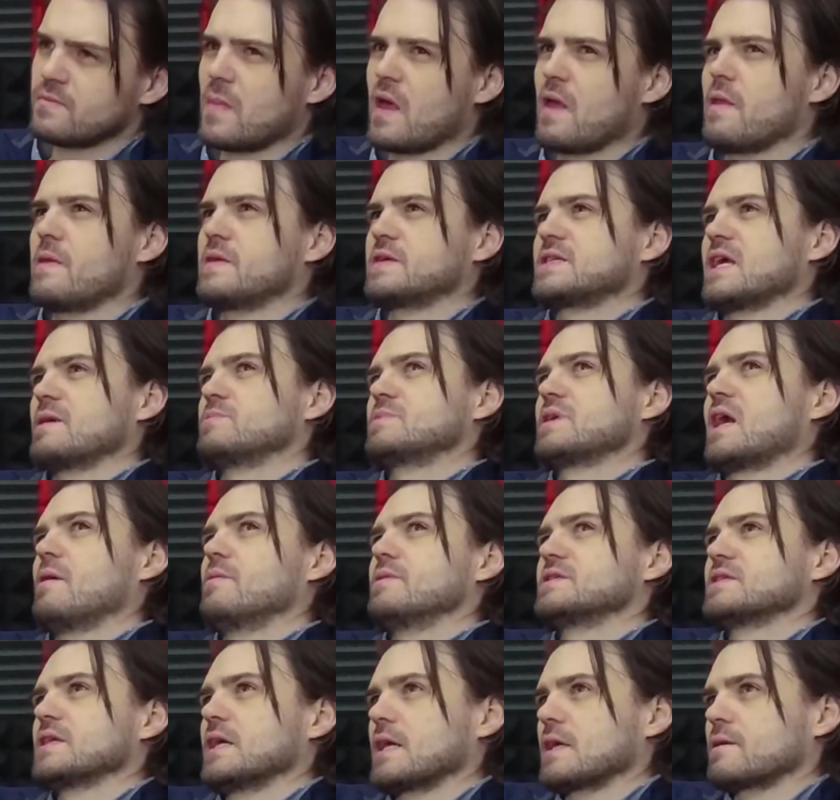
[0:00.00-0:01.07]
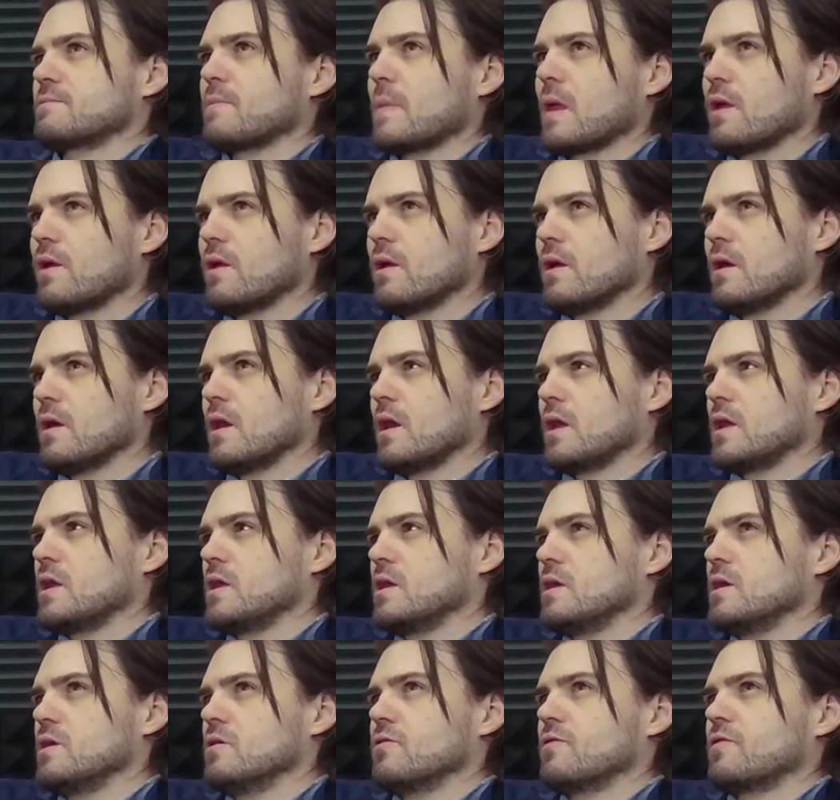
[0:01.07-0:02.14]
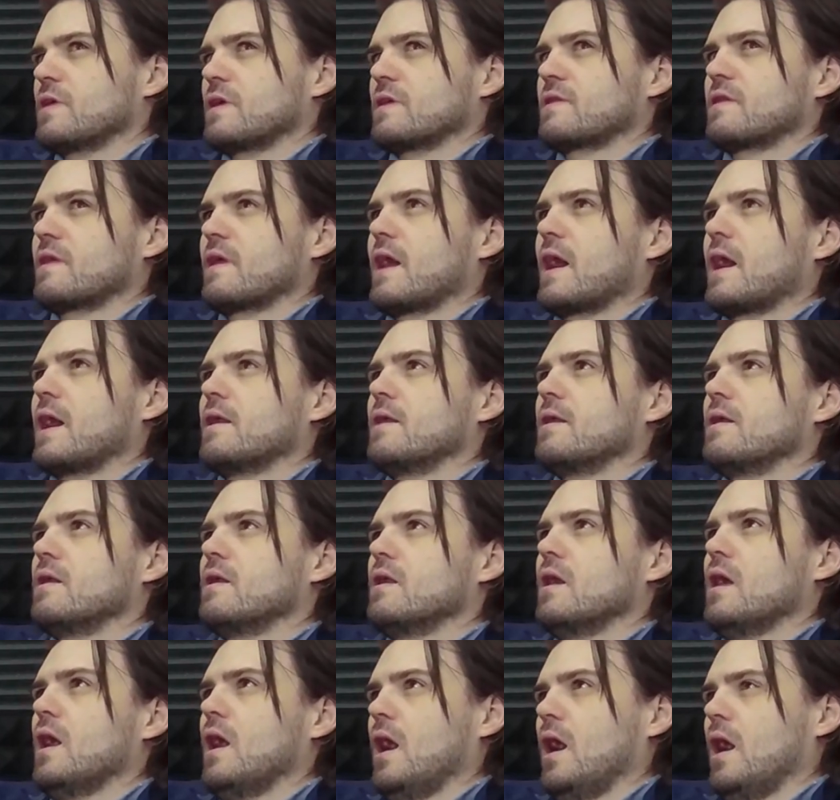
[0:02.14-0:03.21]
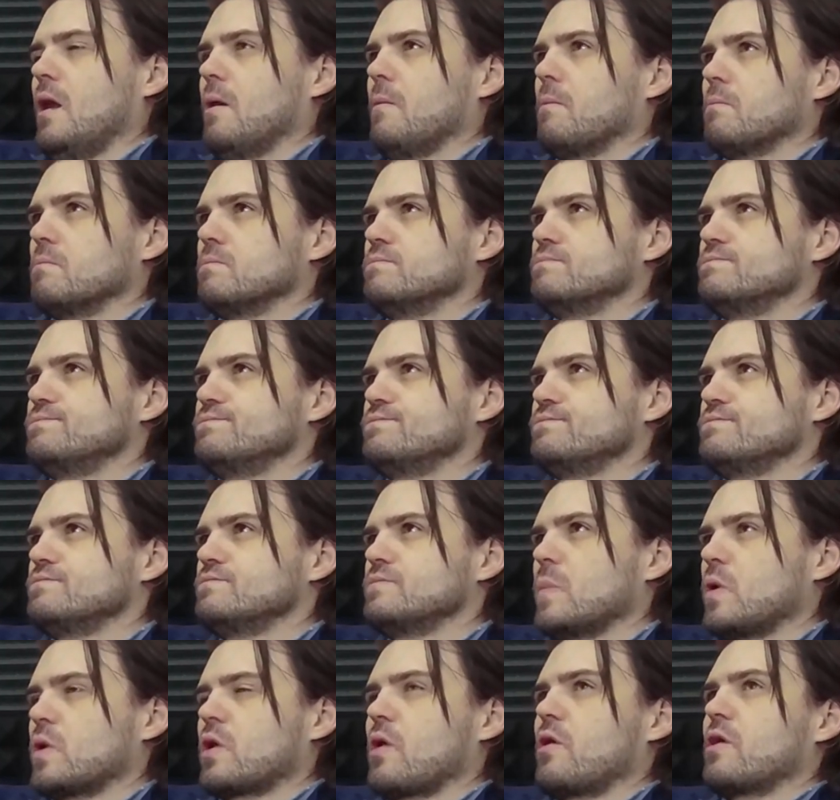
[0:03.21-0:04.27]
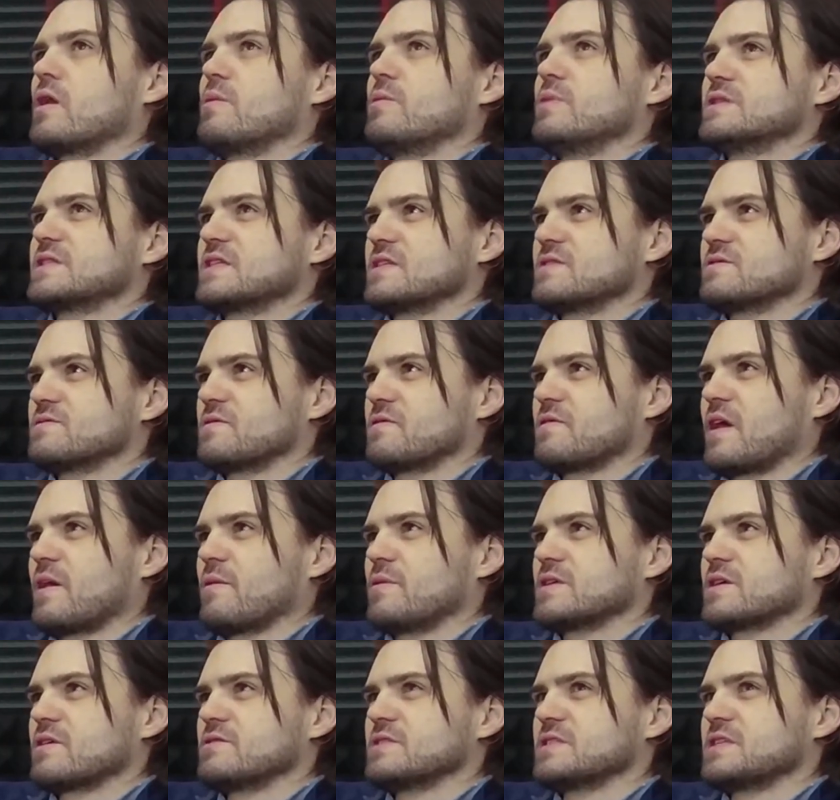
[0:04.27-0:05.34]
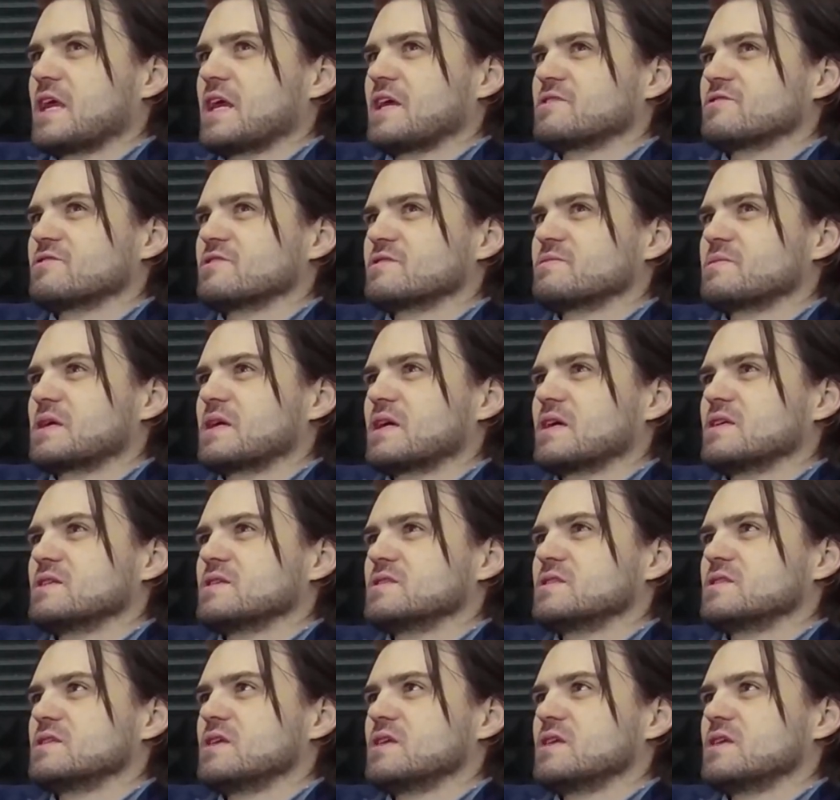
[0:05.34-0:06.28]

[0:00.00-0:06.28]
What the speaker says: at the same time, it's like you think that going into business with family is always dangerous because